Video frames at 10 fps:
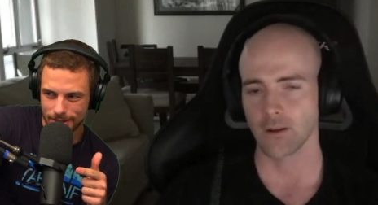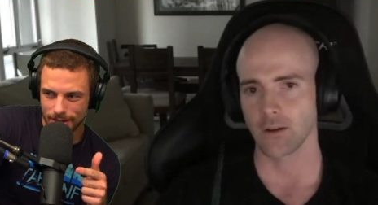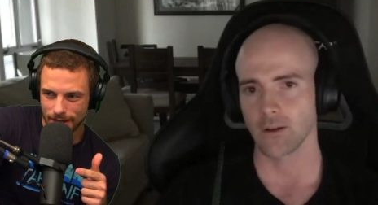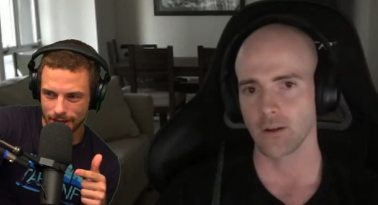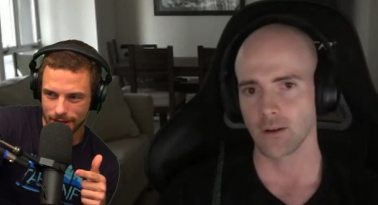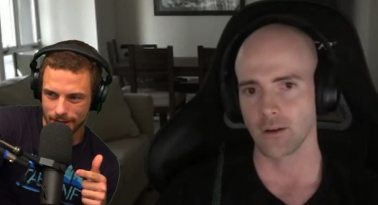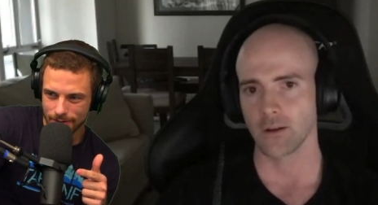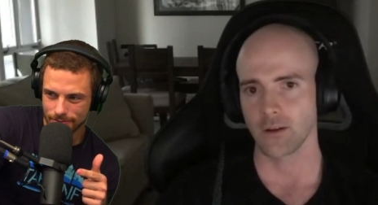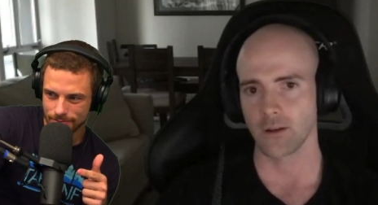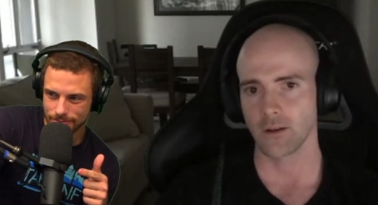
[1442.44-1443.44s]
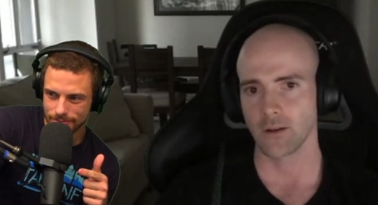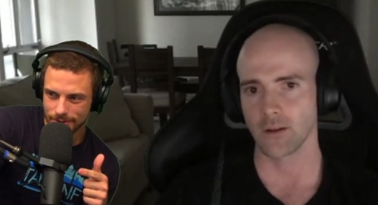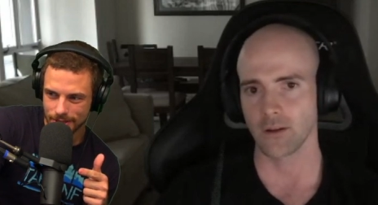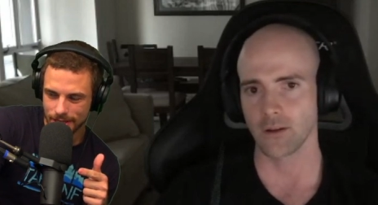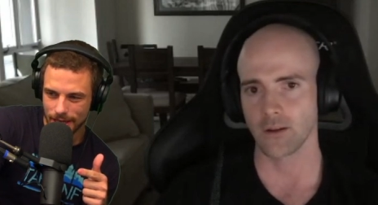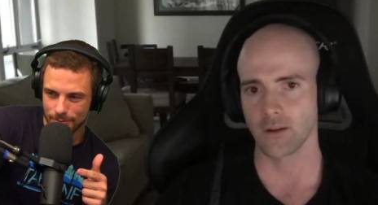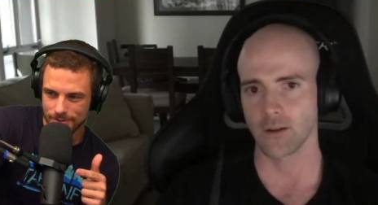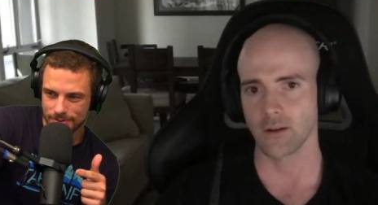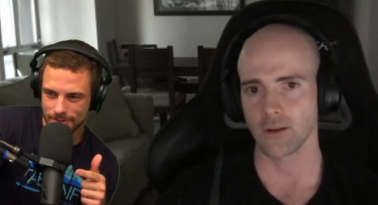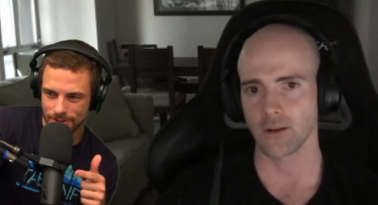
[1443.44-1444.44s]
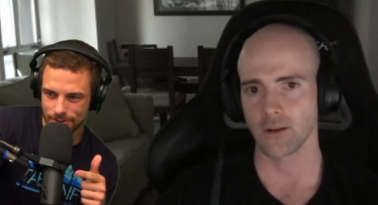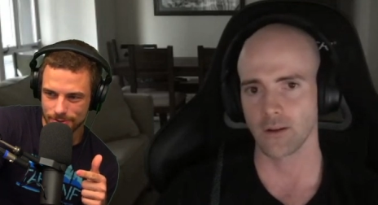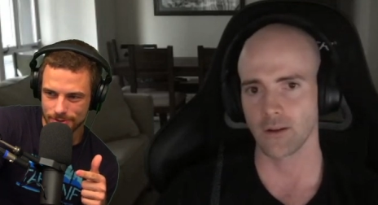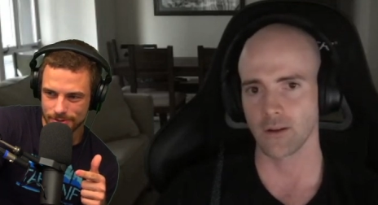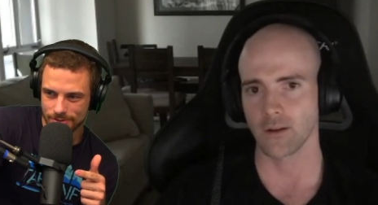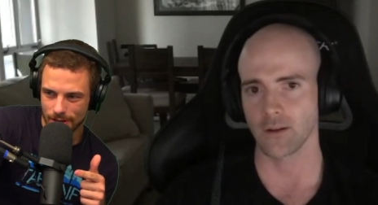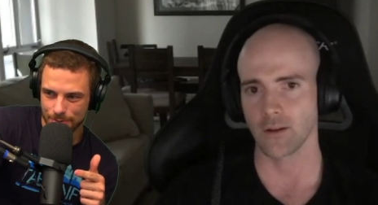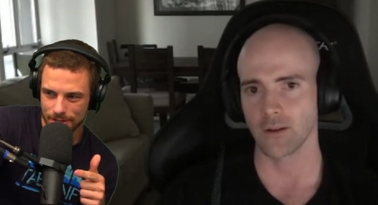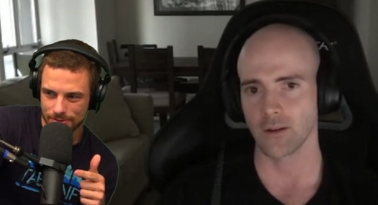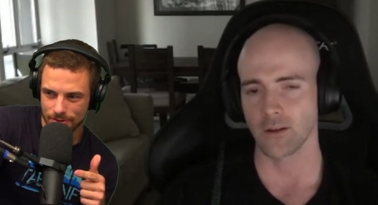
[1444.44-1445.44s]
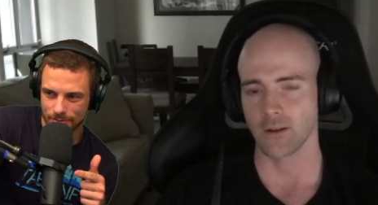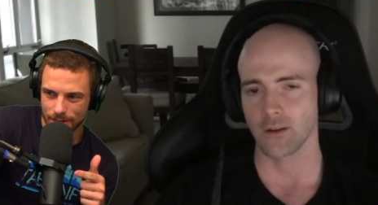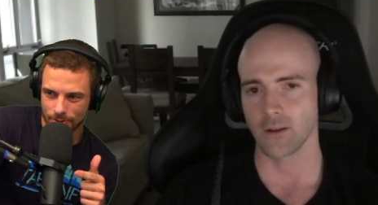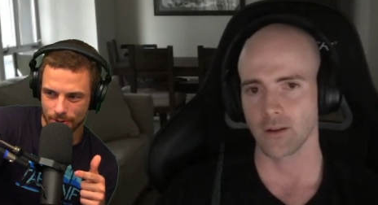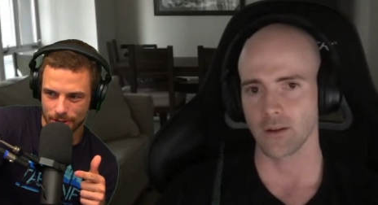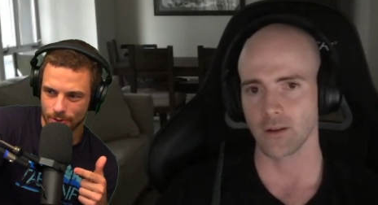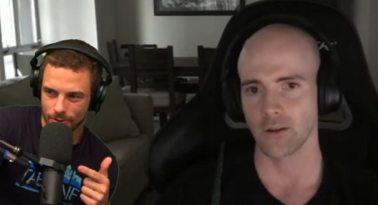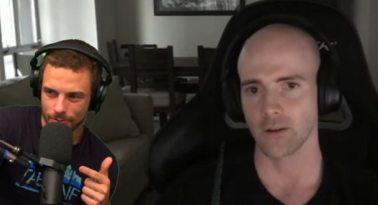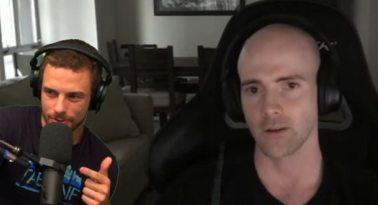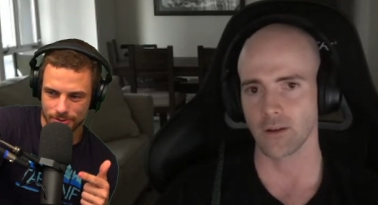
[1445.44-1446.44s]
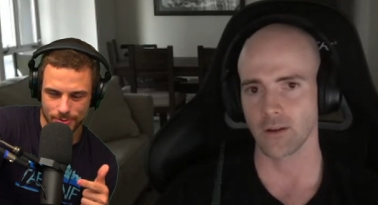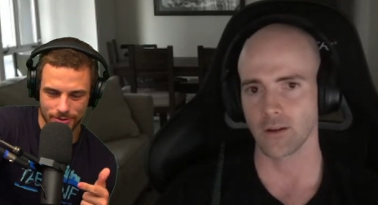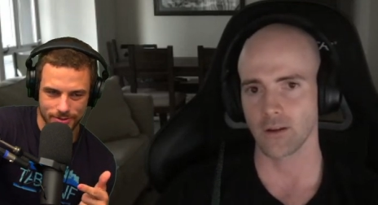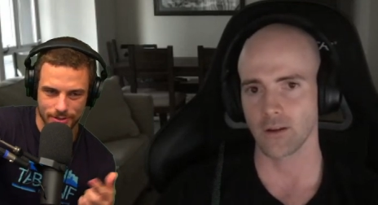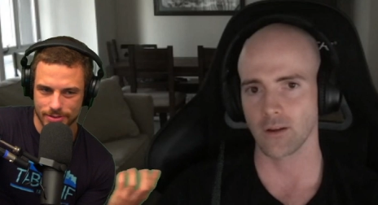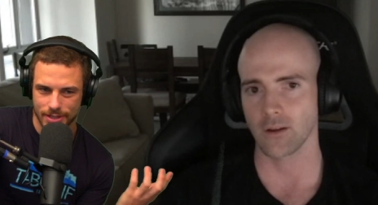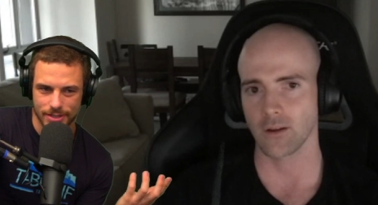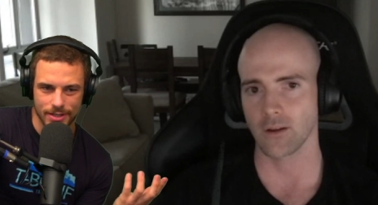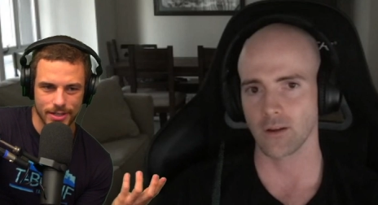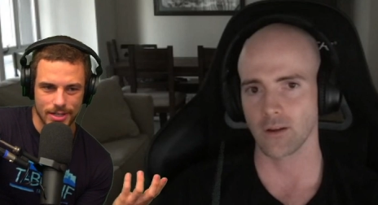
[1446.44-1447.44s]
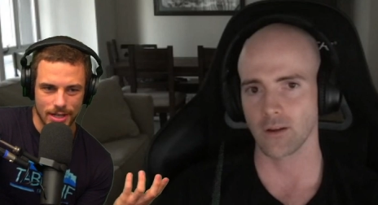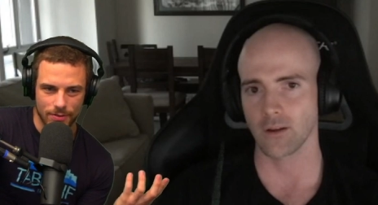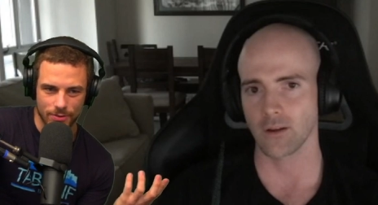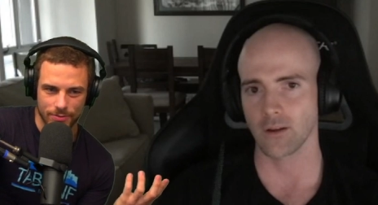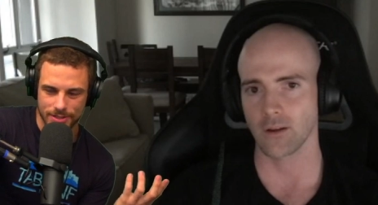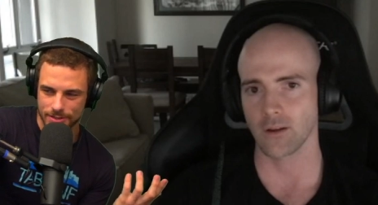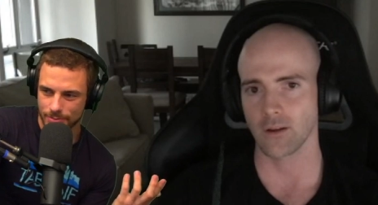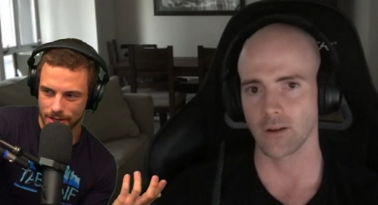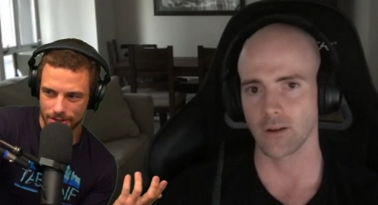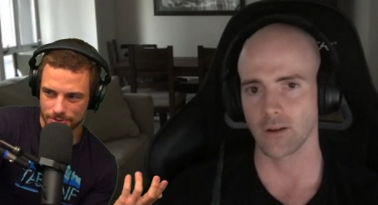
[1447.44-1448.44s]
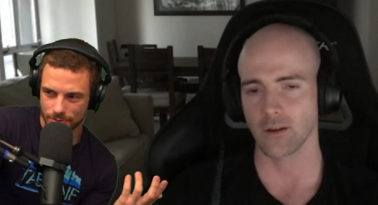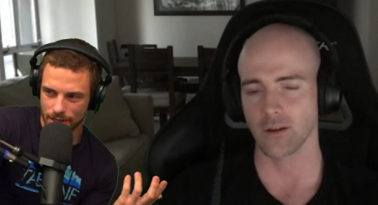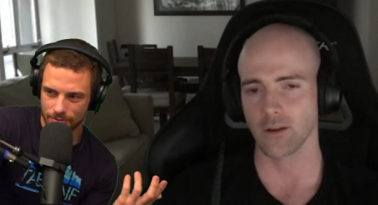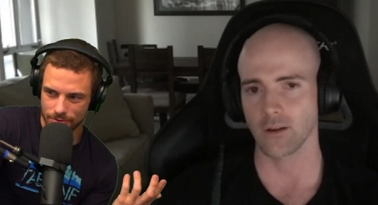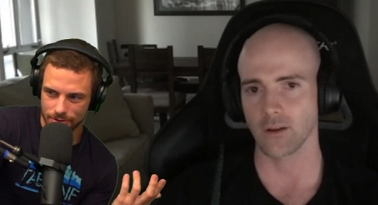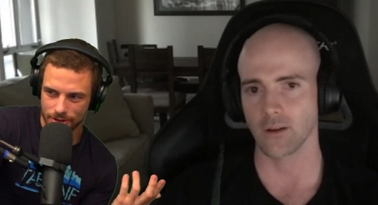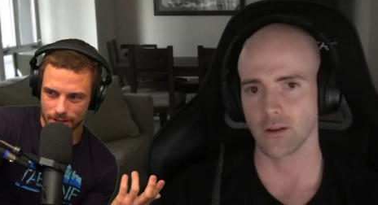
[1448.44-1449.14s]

Speaker 1: um, ABC uses updates from Bitcoin Core, but it's one of those things like if they're fixing bugs, whatever.